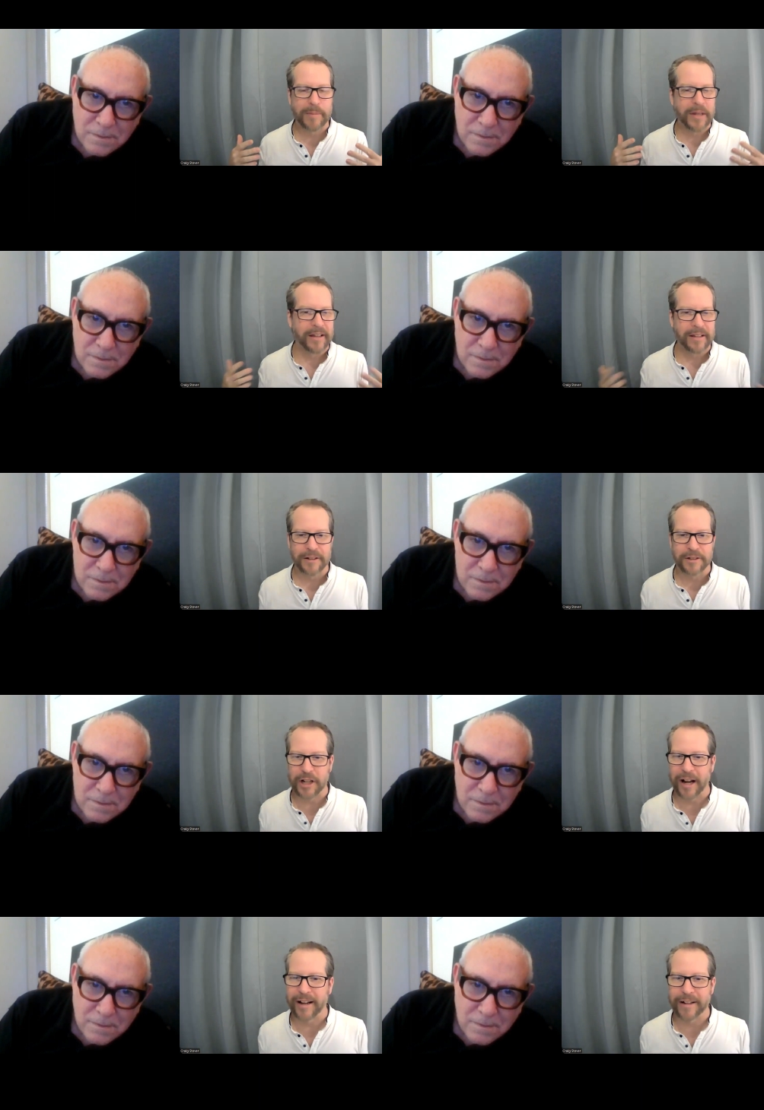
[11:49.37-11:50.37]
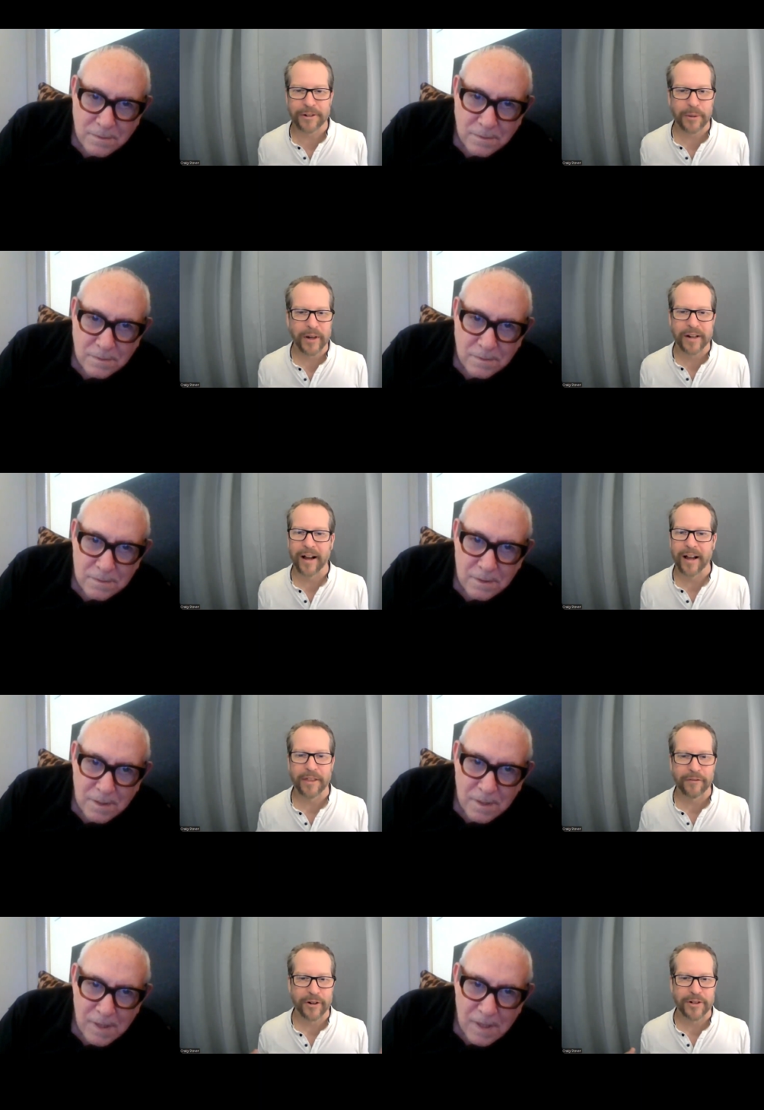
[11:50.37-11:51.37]
Speaker 1: maybe a young child or
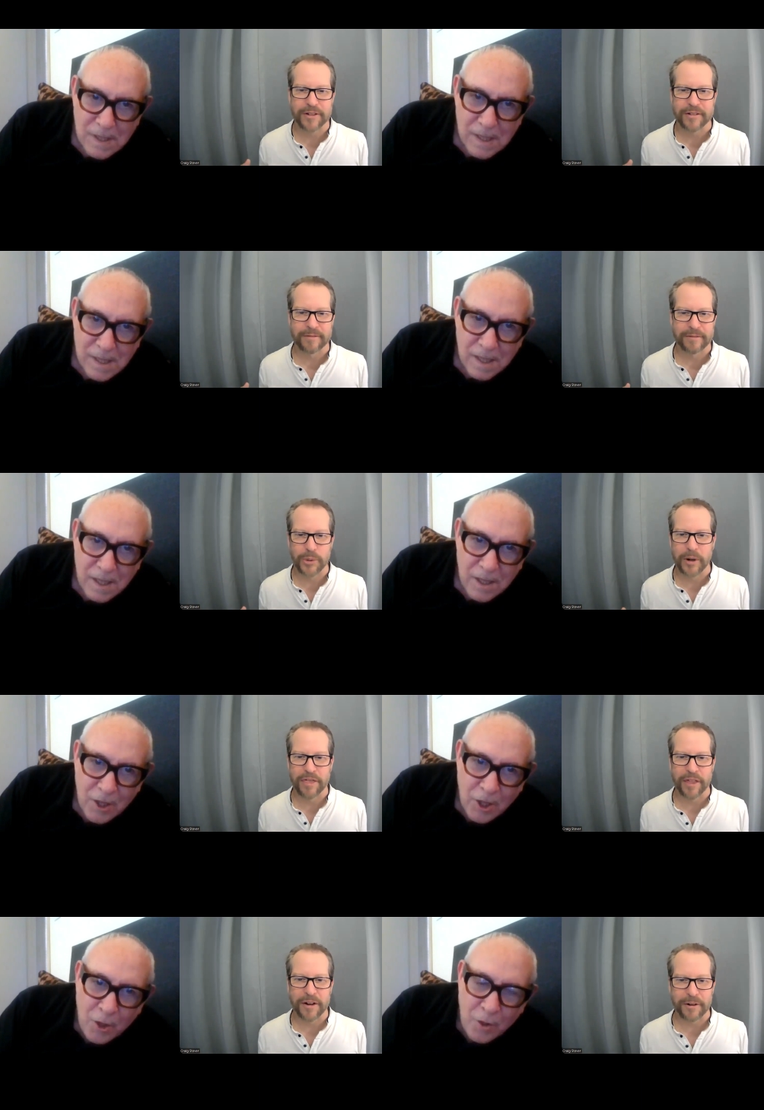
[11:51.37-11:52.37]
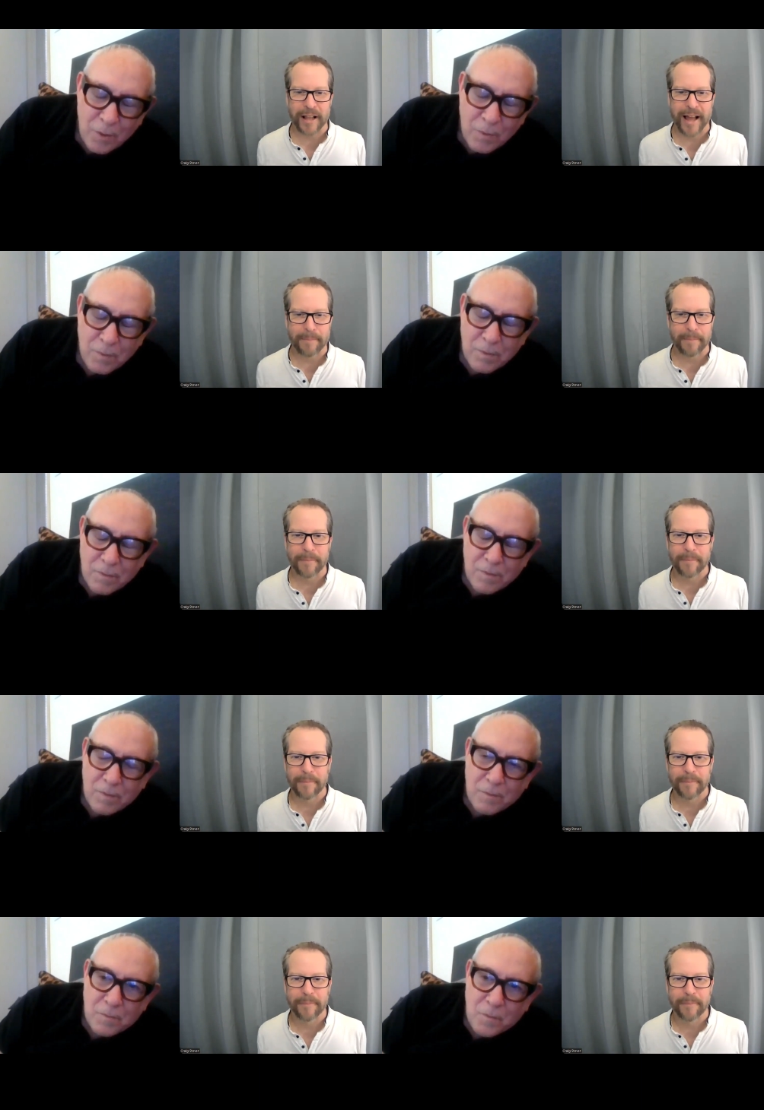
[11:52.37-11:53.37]
whatnot, the first sort of thunderclap?
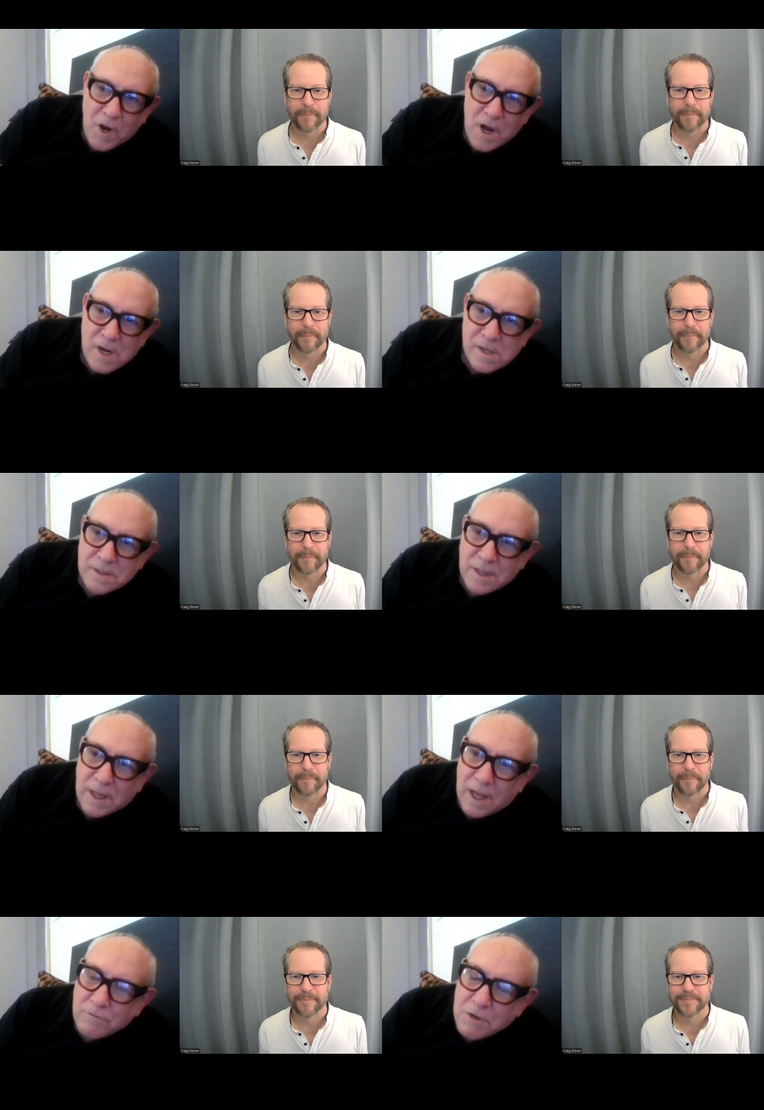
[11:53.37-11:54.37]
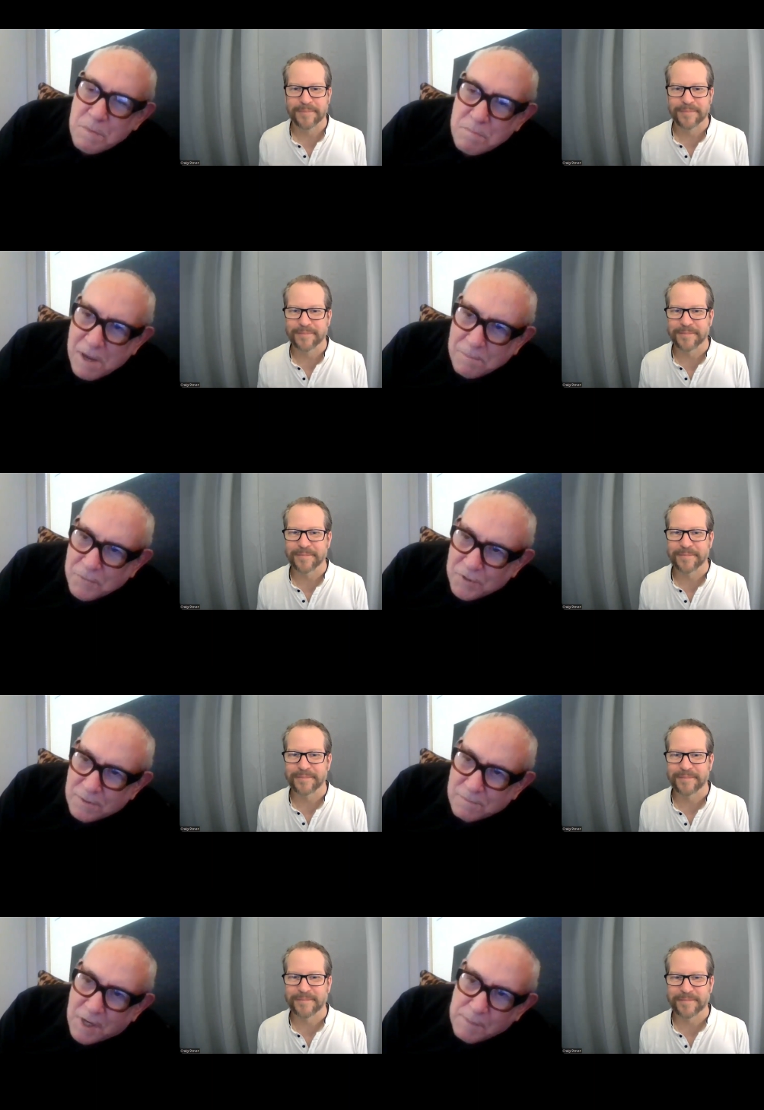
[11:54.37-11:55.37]
Speaker 2: Well, I
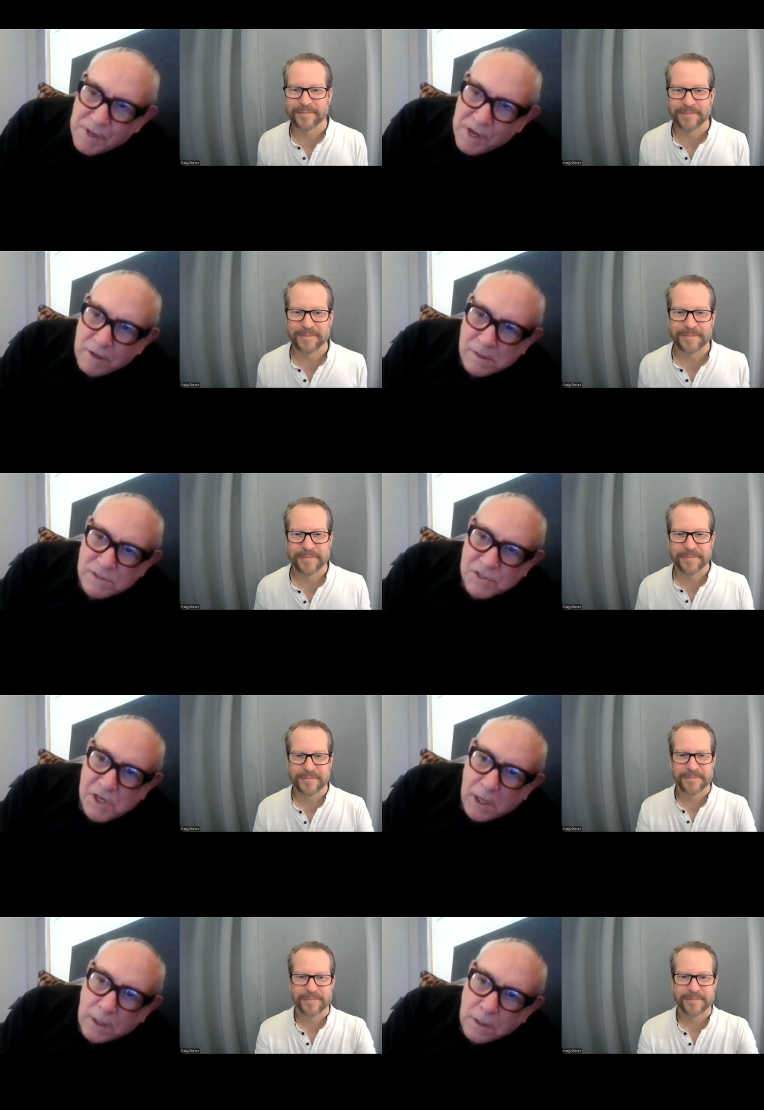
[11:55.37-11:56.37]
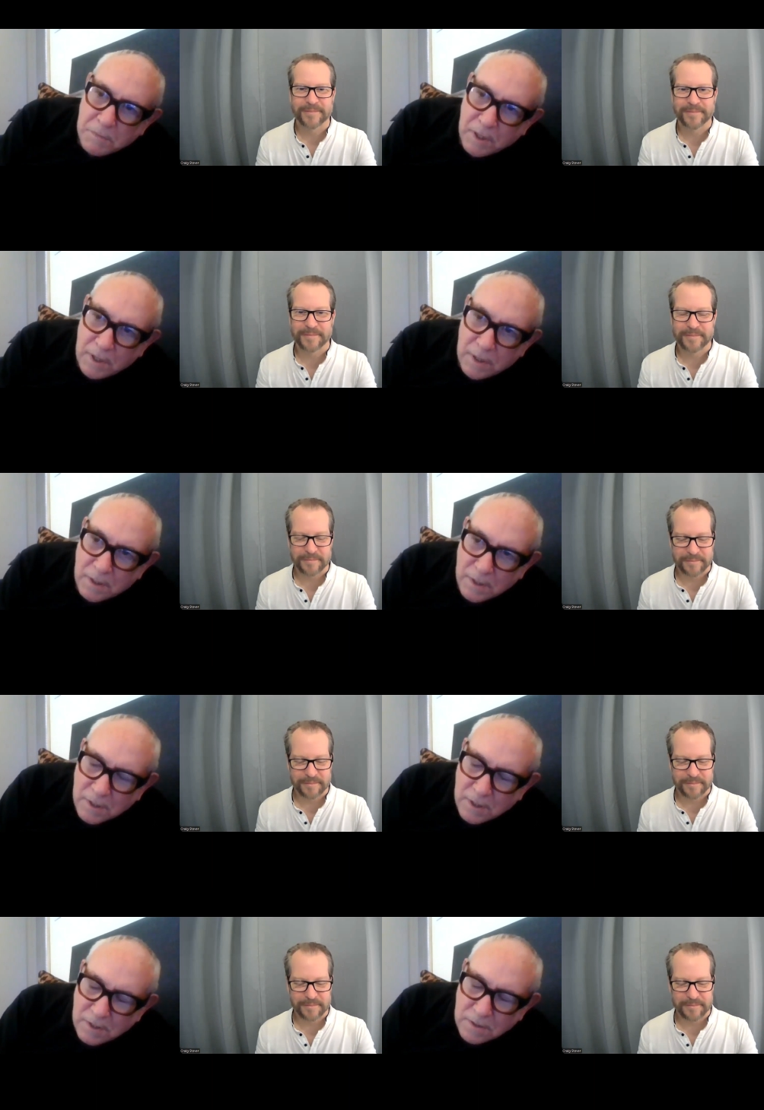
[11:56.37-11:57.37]
remember my parents taking me
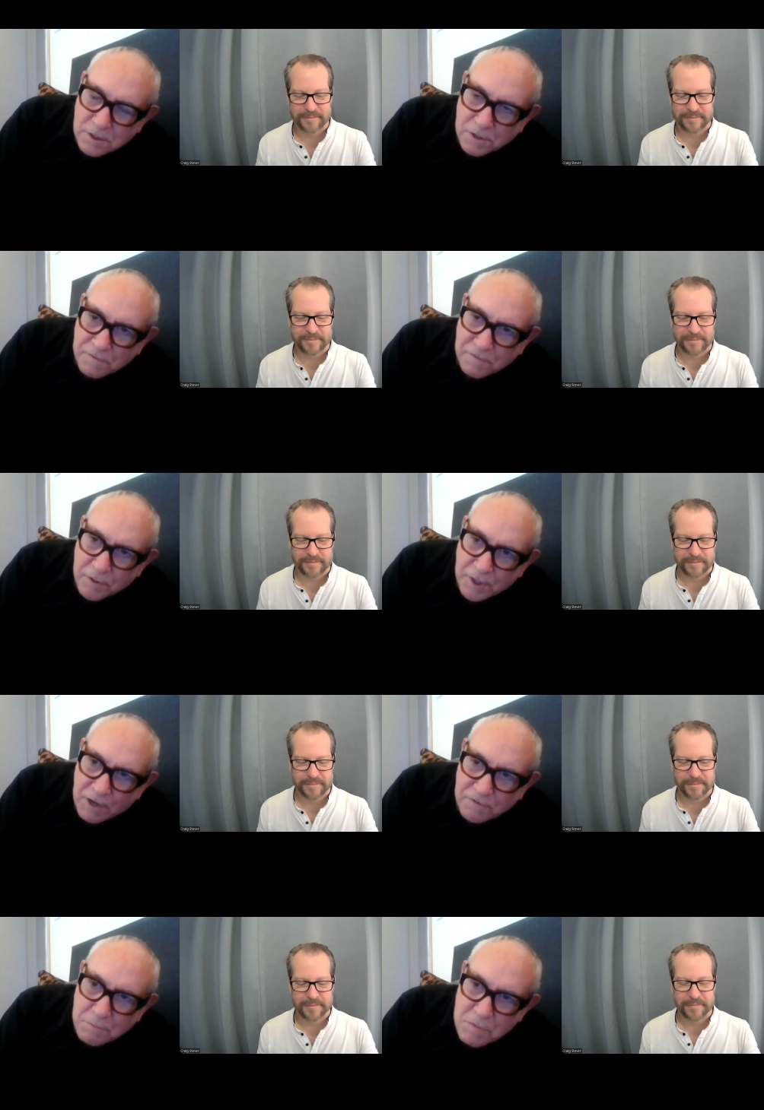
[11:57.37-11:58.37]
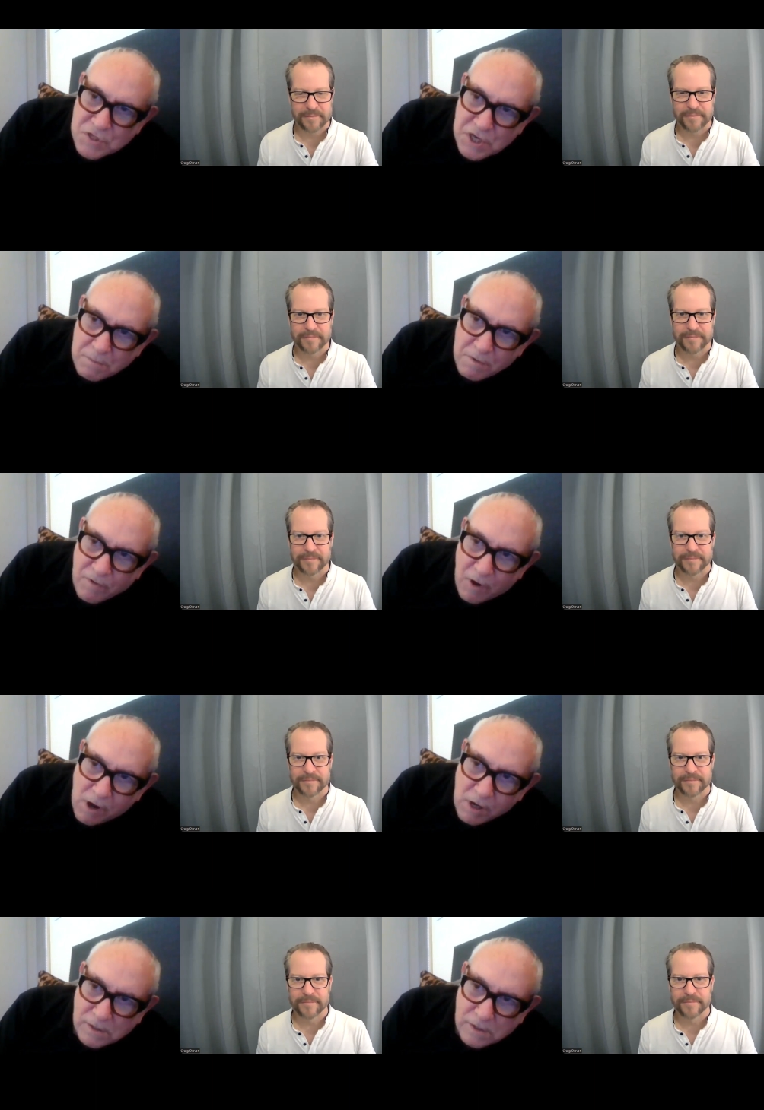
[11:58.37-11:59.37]
to the Philadelphia Museum of
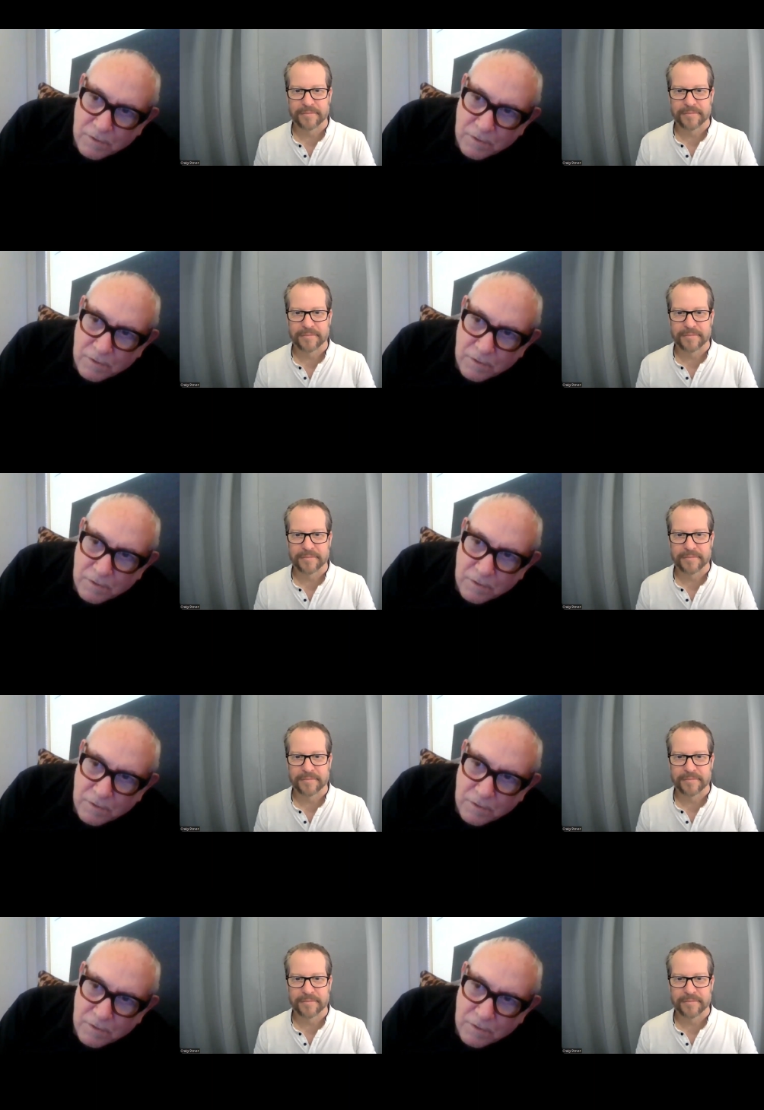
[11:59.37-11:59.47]
Art.